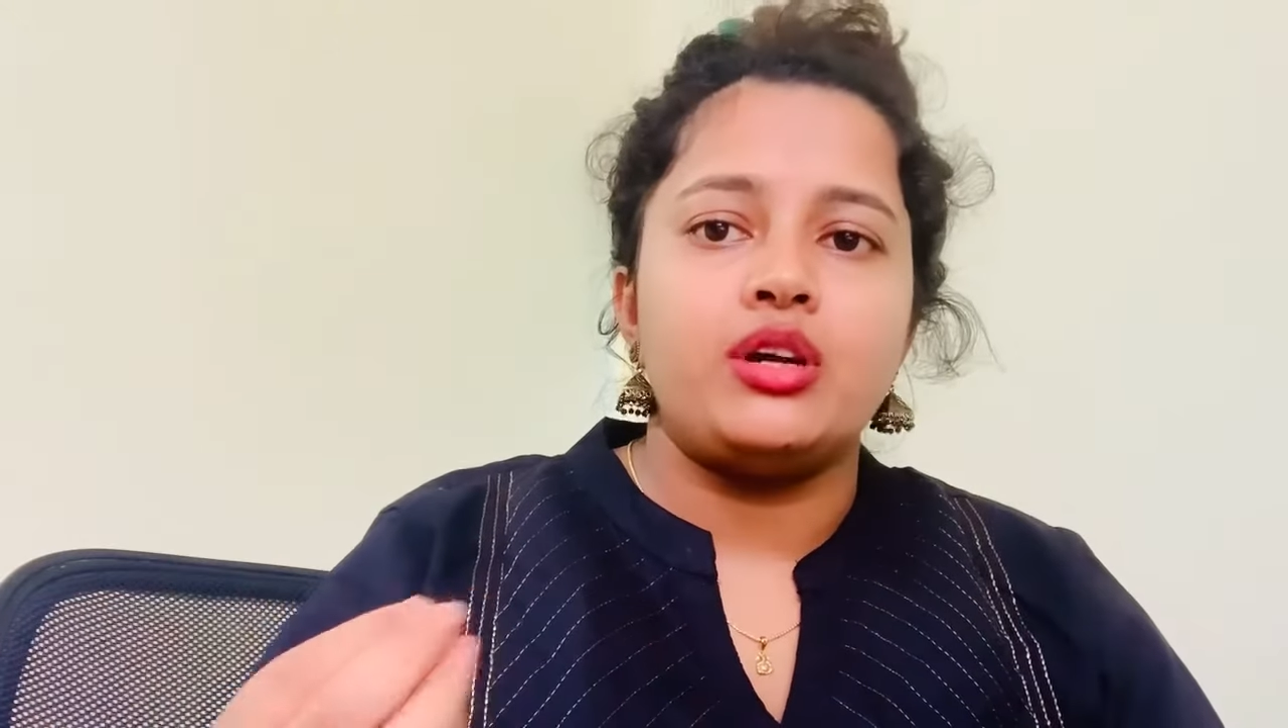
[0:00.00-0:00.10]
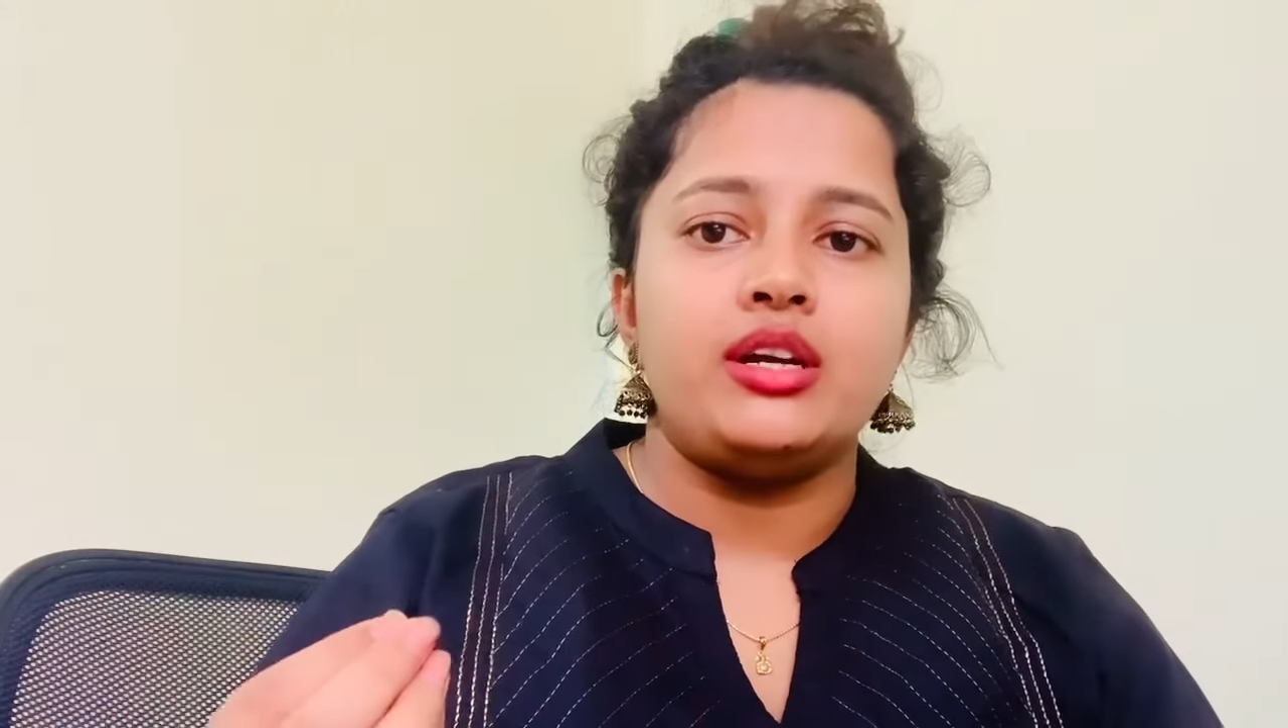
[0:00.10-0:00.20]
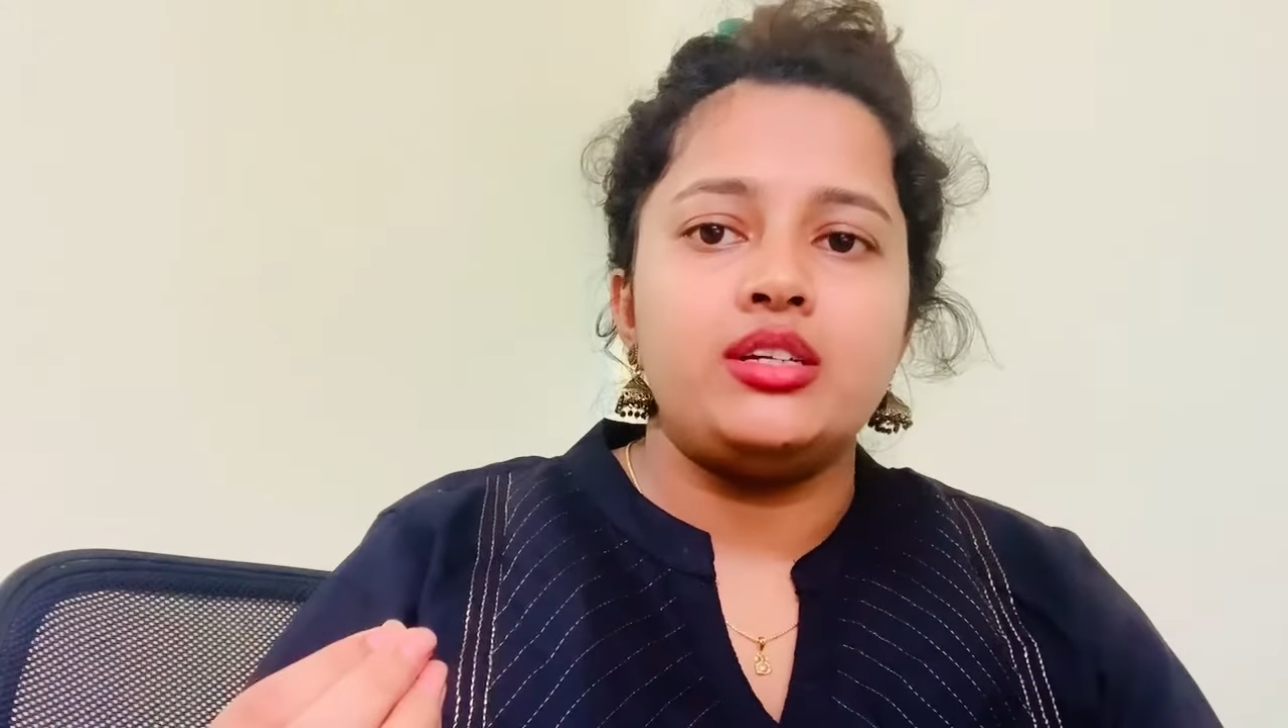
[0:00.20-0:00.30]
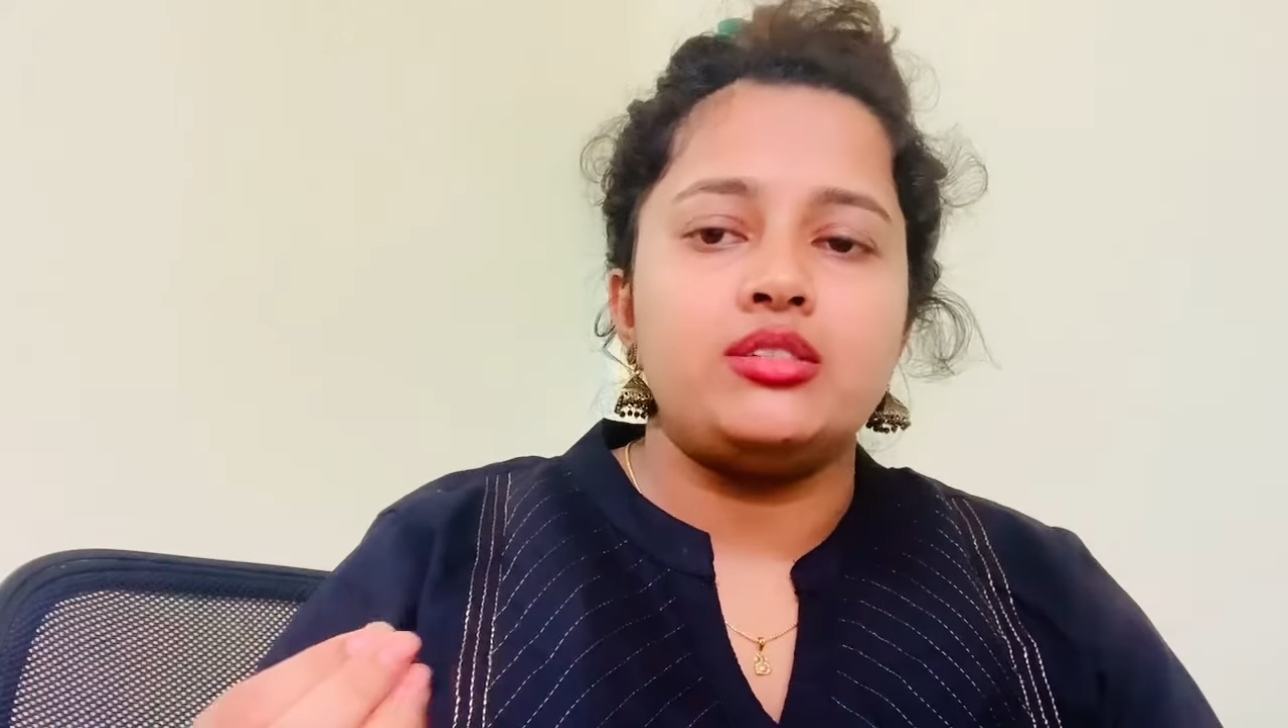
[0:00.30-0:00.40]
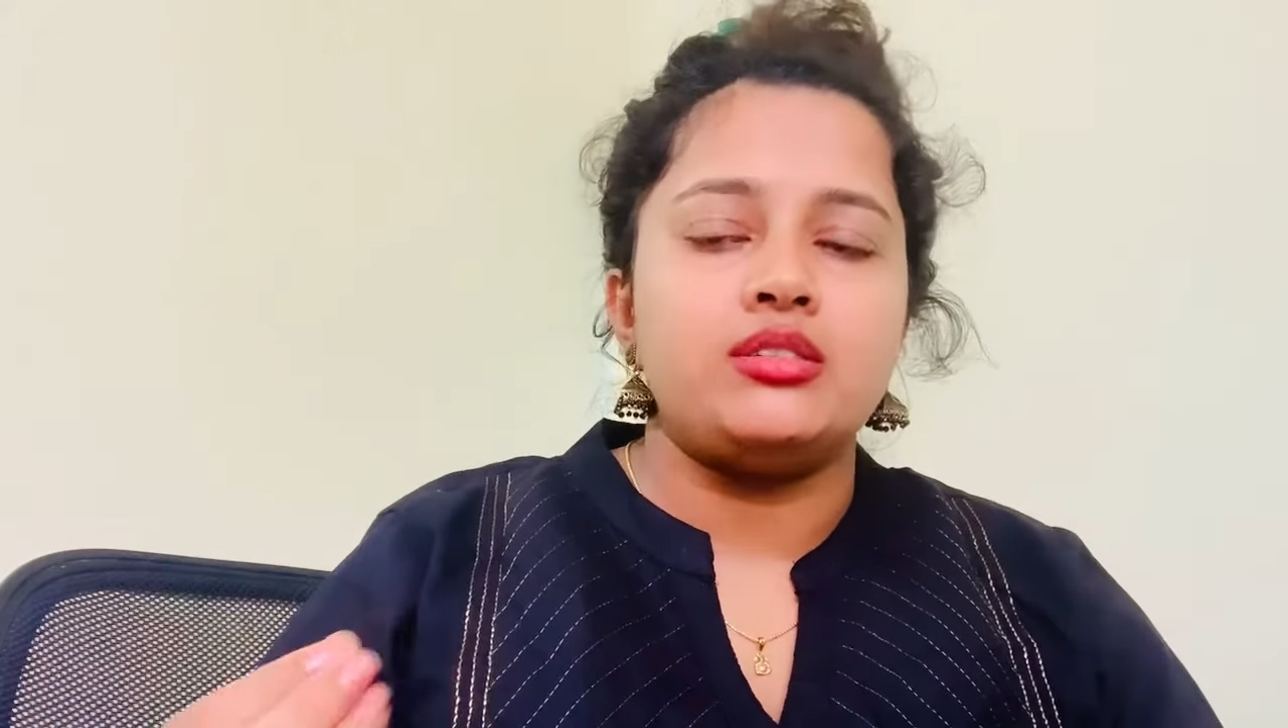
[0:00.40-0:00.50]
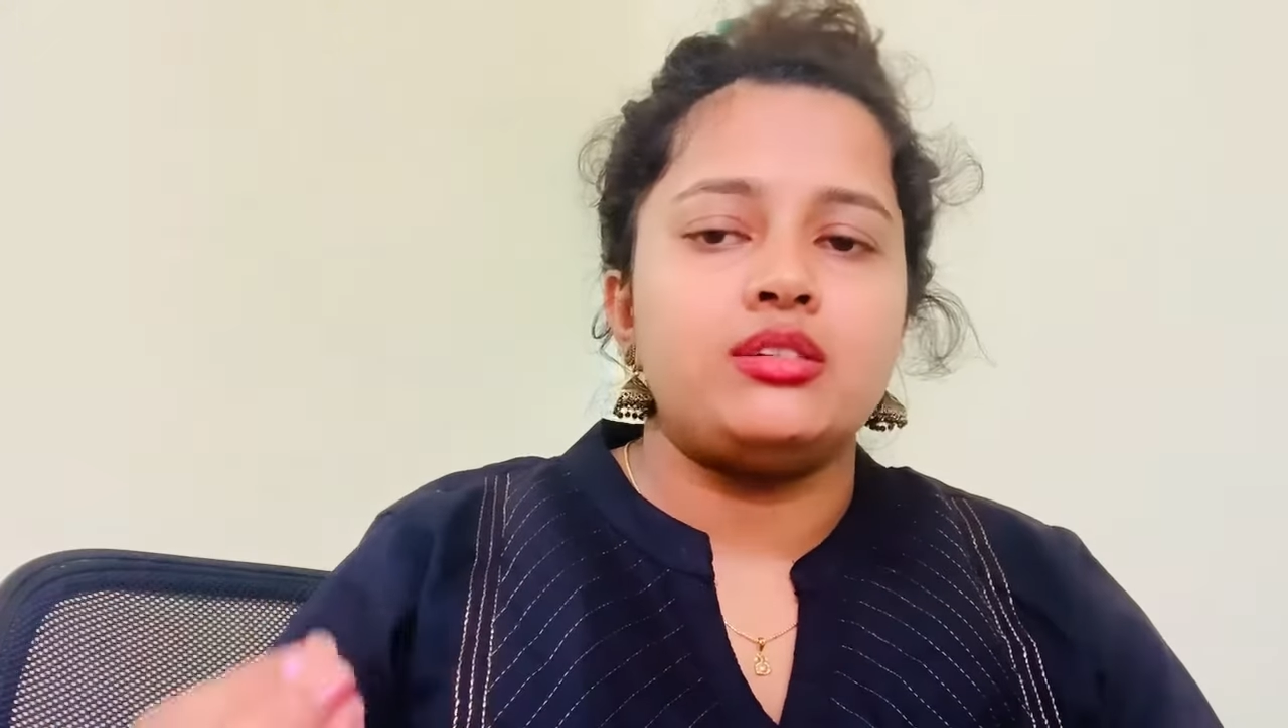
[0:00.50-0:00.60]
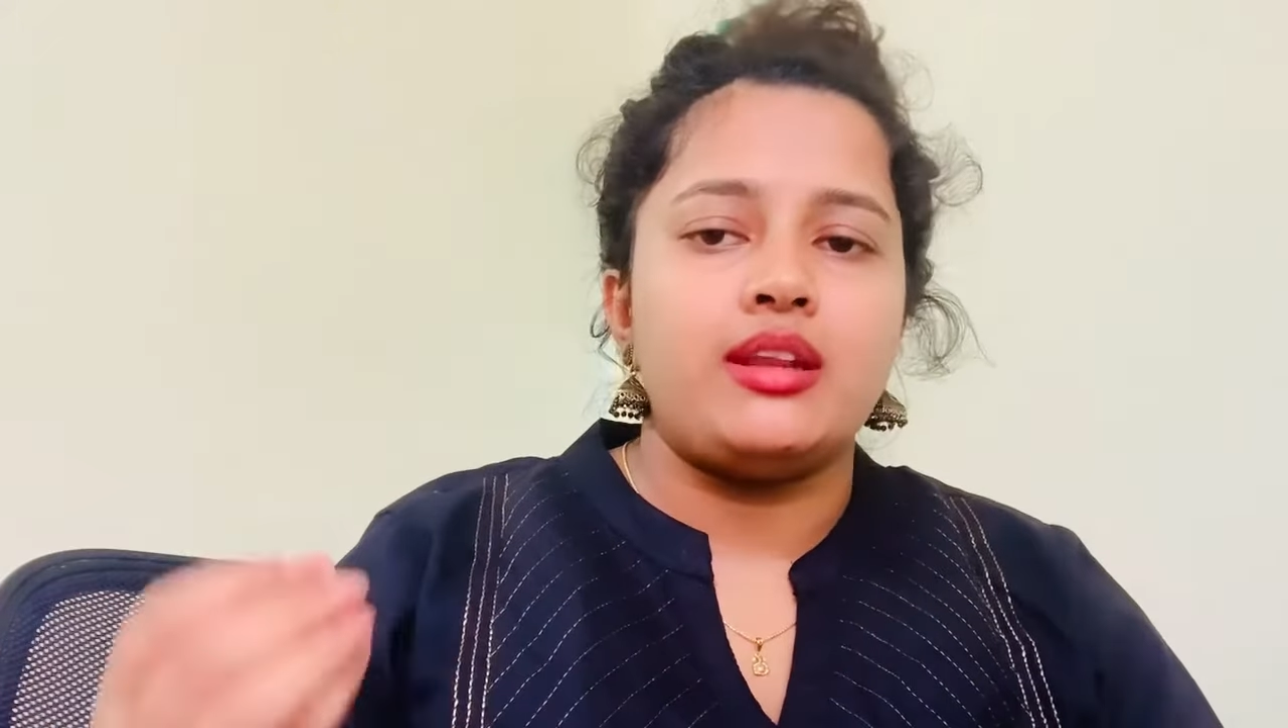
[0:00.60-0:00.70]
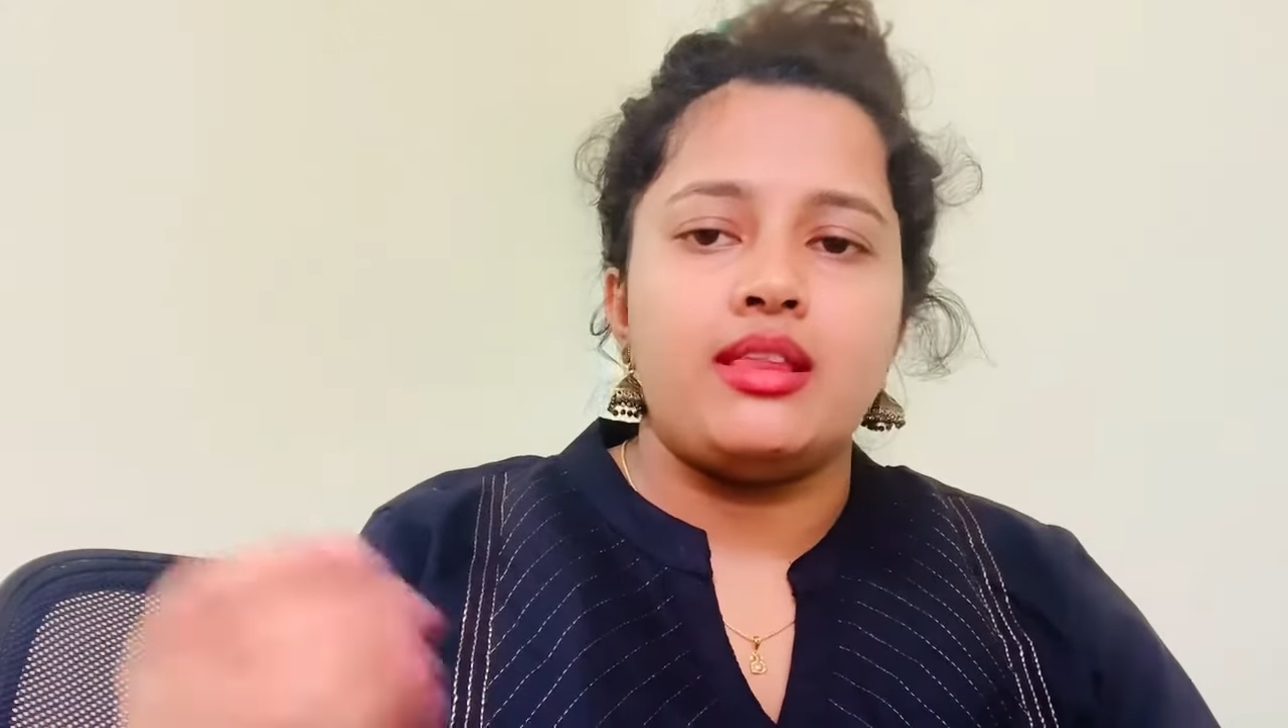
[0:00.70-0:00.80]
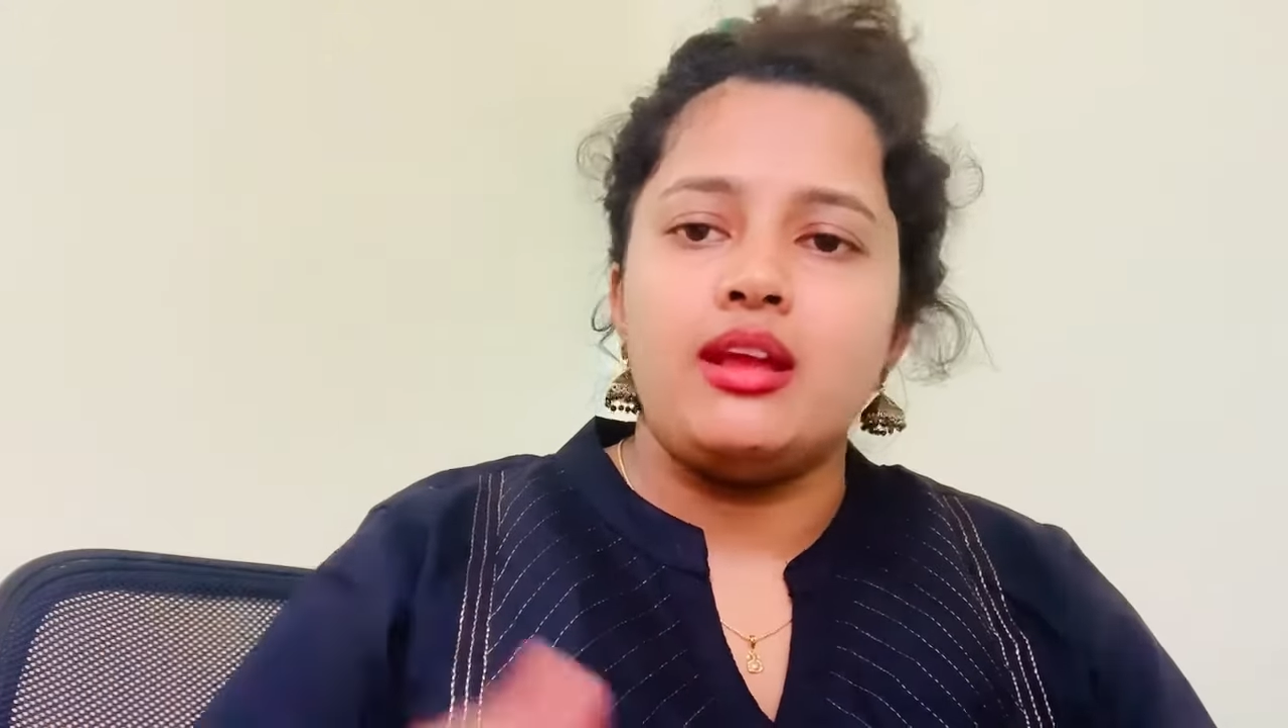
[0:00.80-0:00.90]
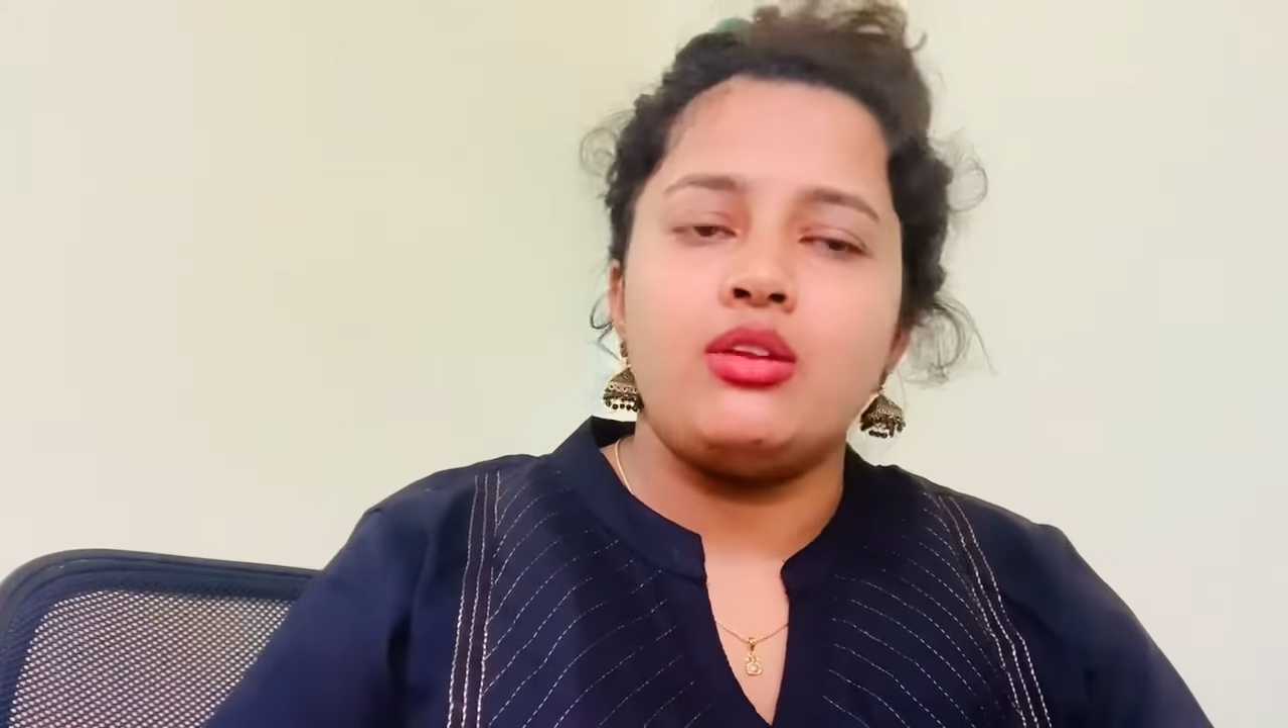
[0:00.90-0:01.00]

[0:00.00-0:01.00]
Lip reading: conditions are there,